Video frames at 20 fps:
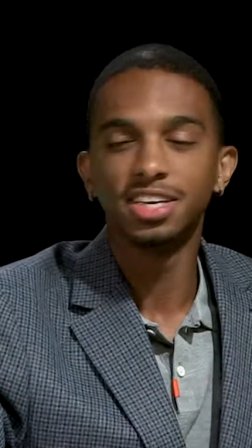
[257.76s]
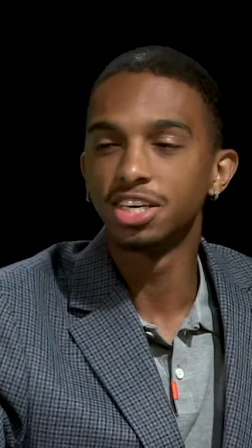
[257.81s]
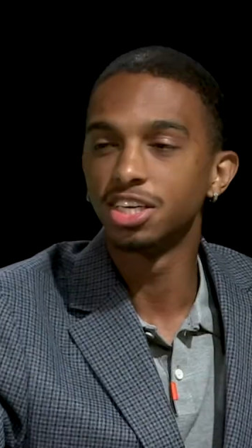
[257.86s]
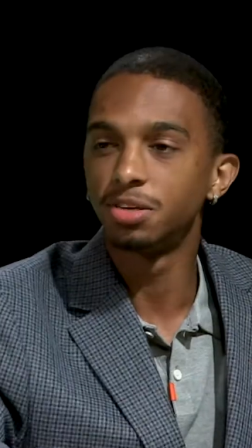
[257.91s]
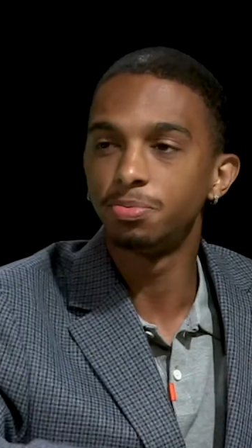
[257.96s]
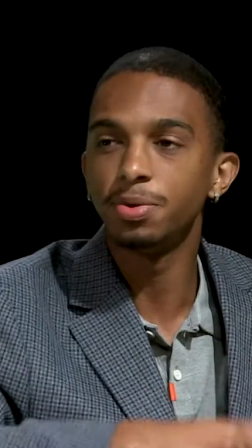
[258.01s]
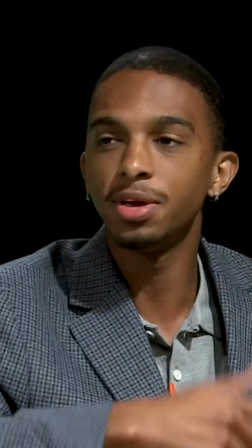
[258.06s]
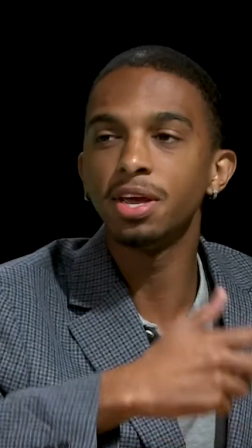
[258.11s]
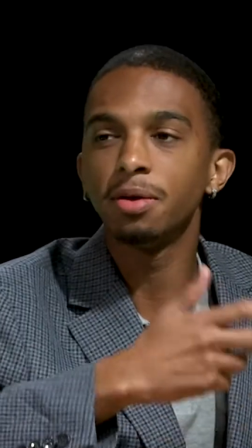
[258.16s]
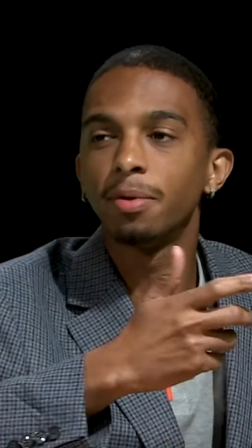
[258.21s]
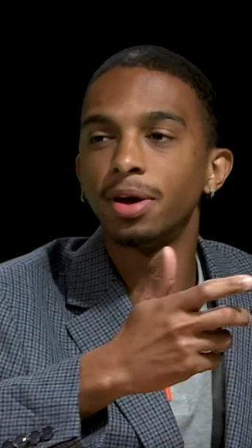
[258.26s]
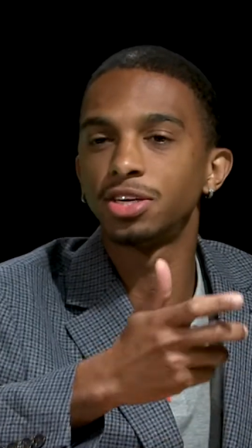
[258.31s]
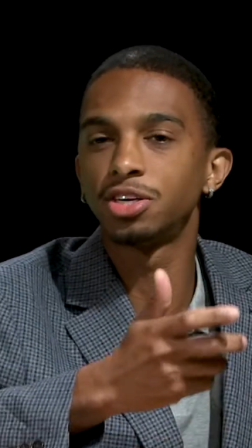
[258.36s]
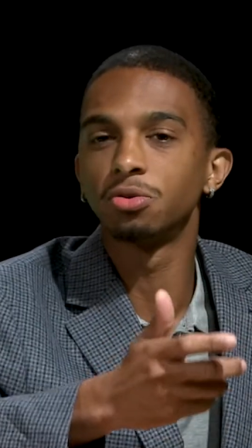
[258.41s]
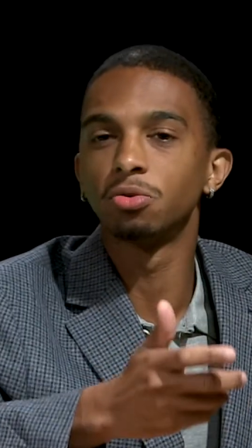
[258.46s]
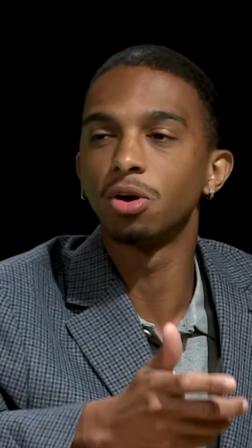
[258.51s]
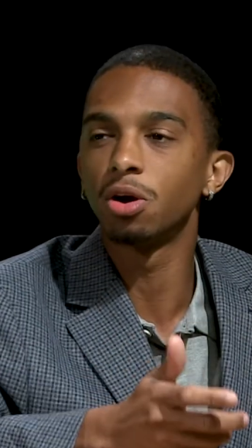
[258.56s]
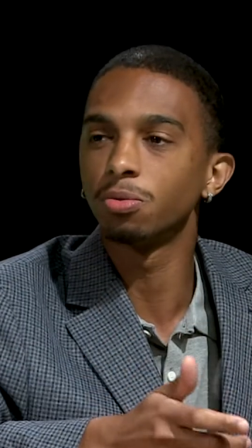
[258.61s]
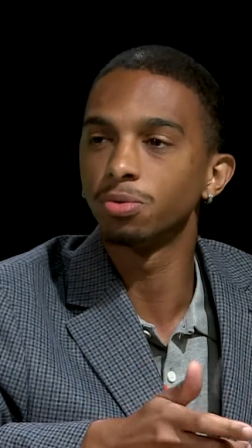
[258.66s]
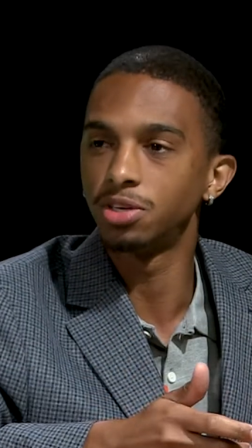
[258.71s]
So speaking about your
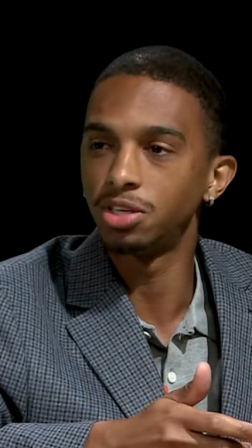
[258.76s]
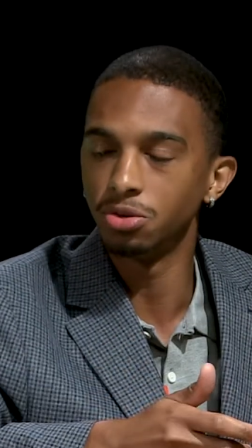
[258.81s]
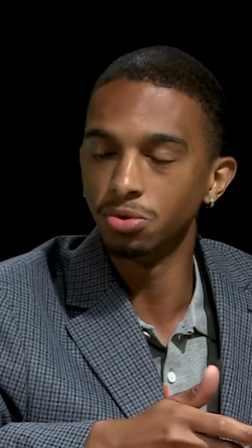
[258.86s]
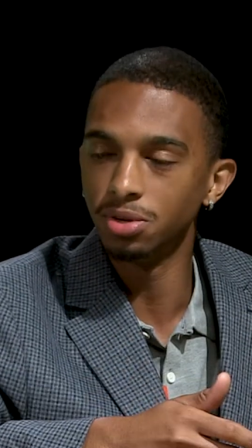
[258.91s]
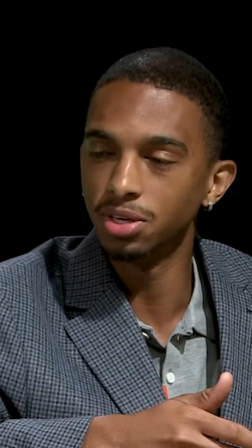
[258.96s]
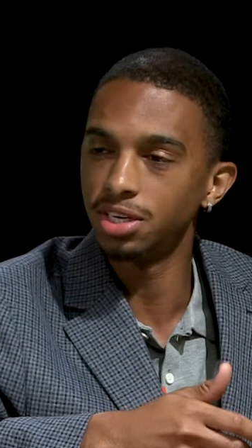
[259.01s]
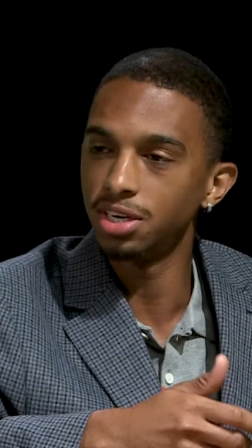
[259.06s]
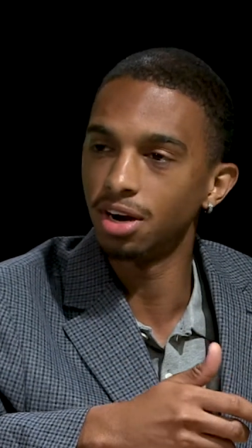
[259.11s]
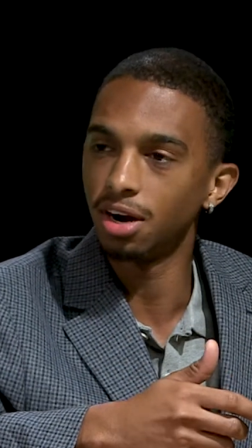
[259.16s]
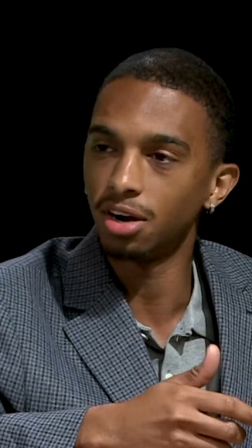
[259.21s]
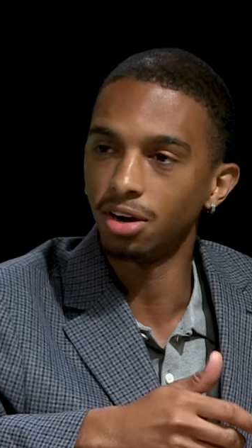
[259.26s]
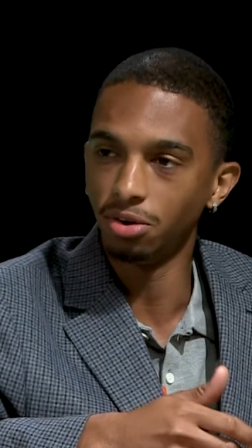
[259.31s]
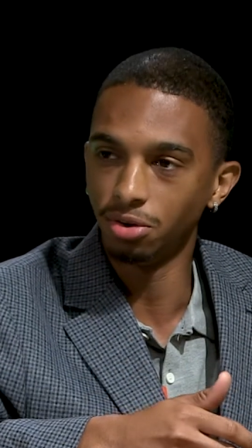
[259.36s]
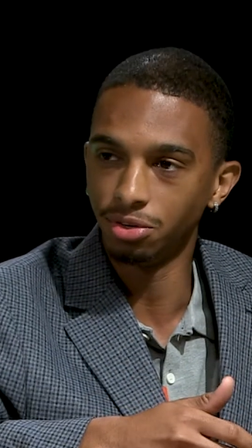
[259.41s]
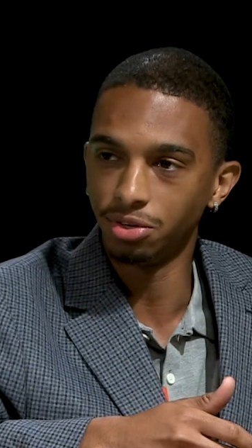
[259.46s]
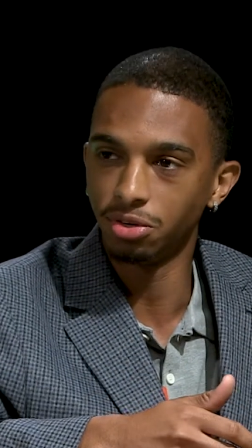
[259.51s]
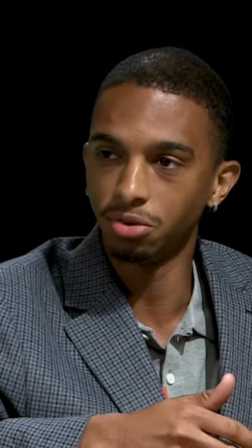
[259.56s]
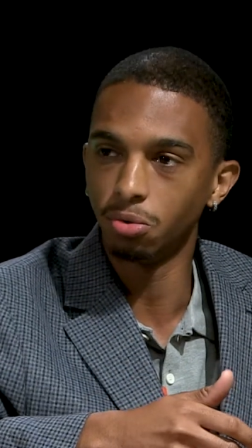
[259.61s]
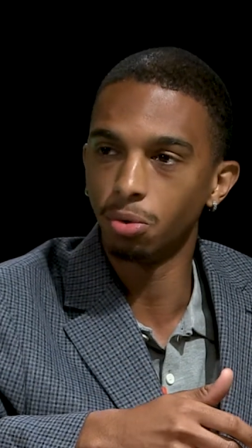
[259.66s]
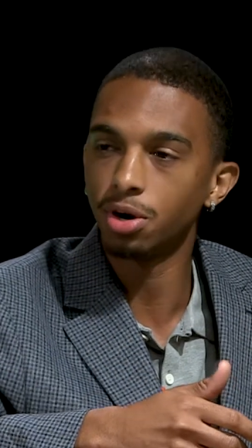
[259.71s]
work with students here at
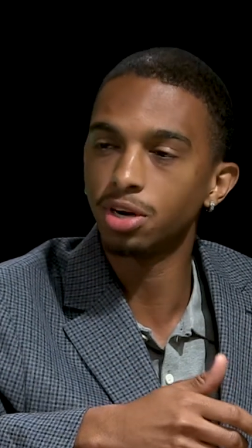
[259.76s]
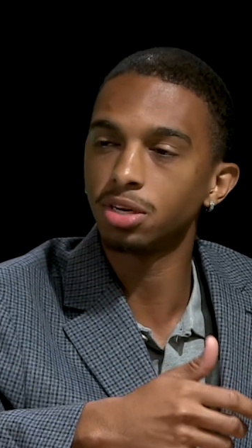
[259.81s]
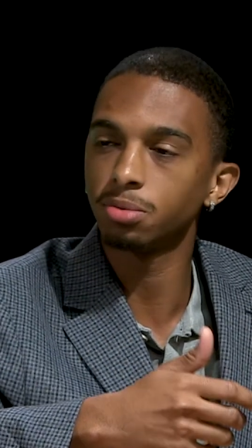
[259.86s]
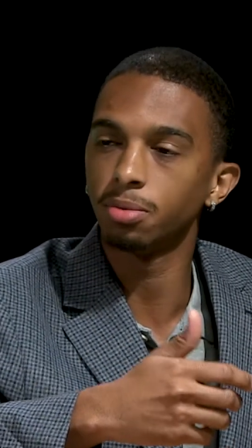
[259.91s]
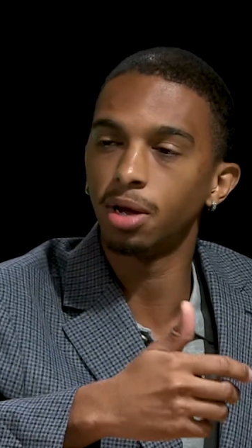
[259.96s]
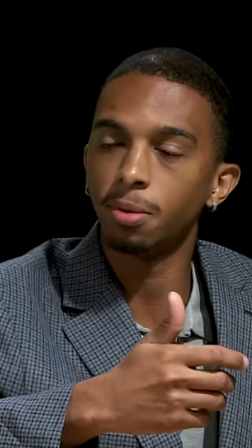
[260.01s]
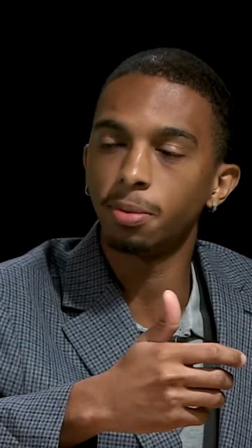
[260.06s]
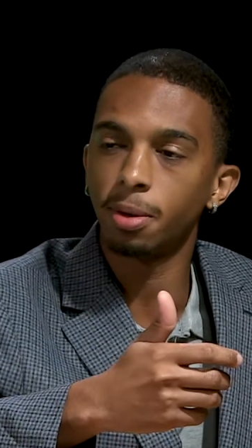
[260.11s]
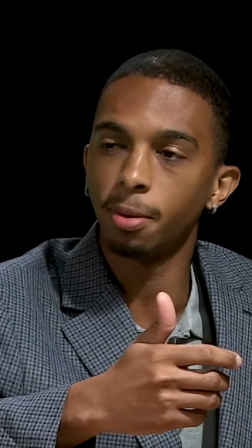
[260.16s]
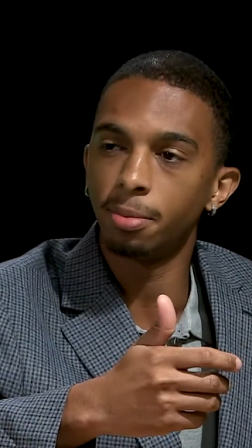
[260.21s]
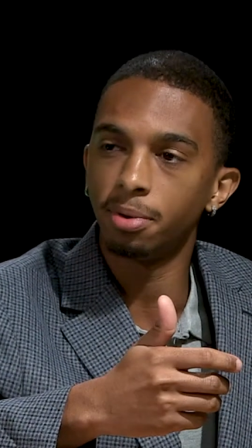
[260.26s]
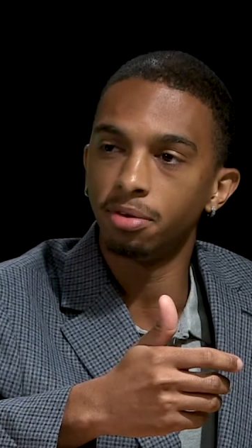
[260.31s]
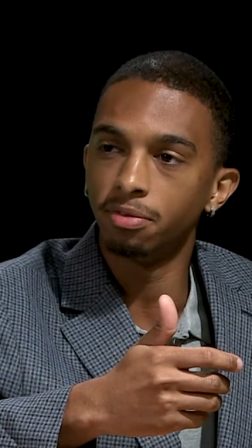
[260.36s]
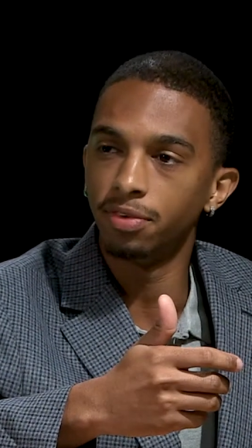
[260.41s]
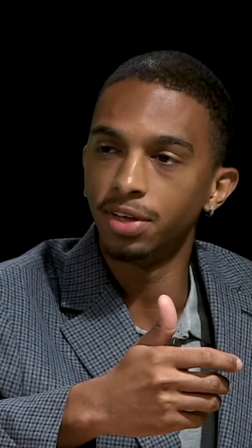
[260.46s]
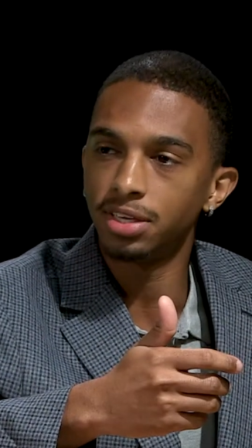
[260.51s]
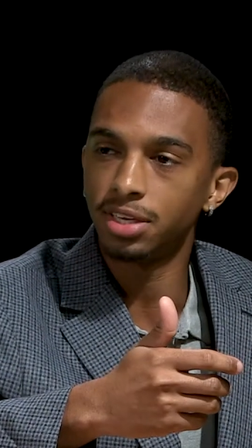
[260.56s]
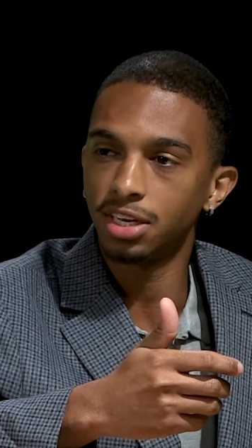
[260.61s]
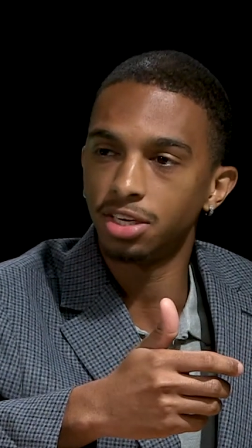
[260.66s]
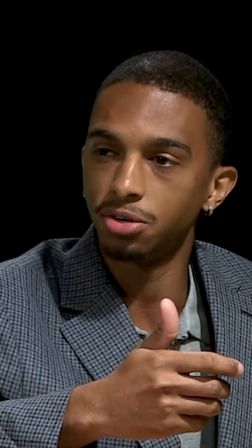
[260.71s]
Coastal, what are some upcoming
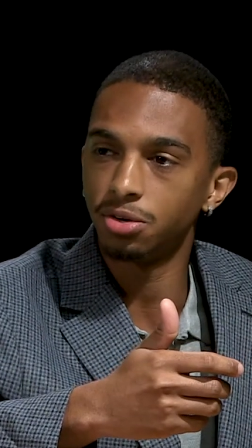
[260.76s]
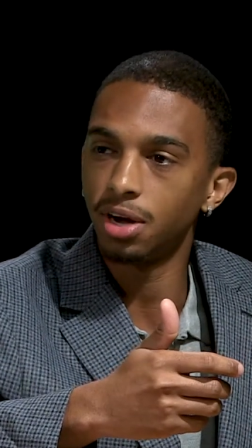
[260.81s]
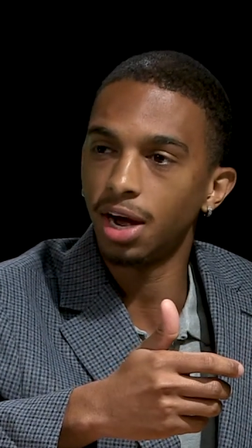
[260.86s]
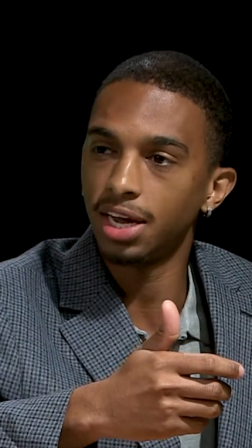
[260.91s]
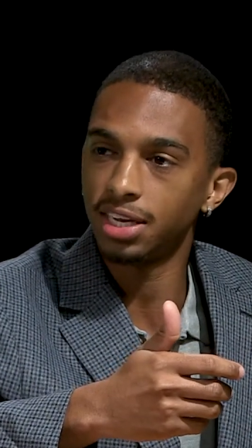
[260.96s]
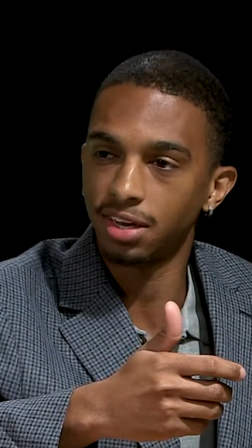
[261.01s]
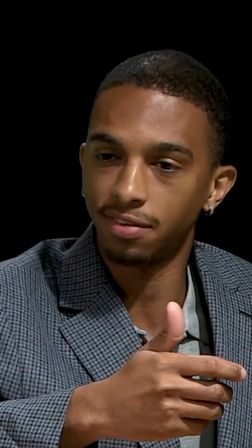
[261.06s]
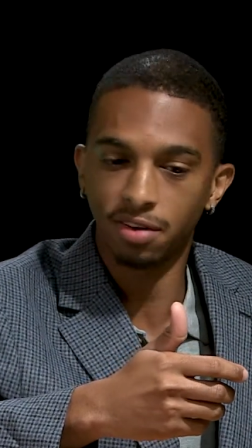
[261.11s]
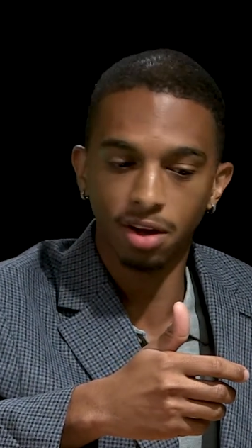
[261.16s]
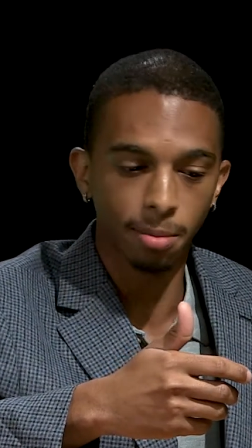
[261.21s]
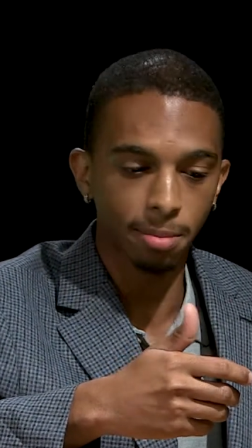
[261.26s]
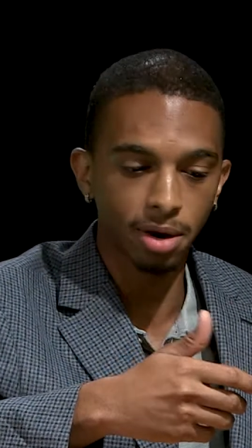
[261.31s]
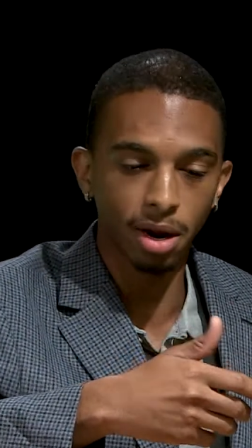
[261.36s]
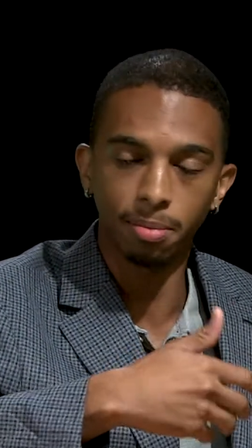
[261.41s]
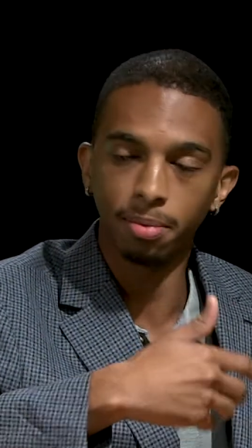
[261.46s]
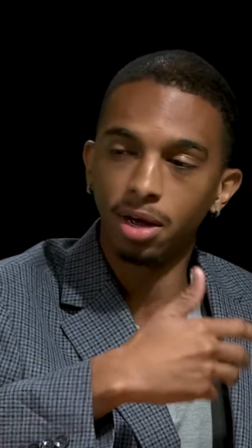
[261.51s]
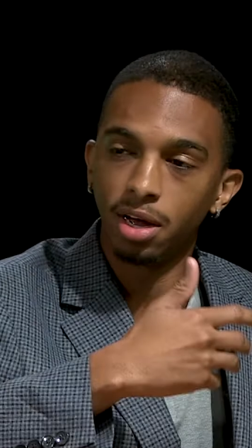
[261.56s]
events that you guys have coming up,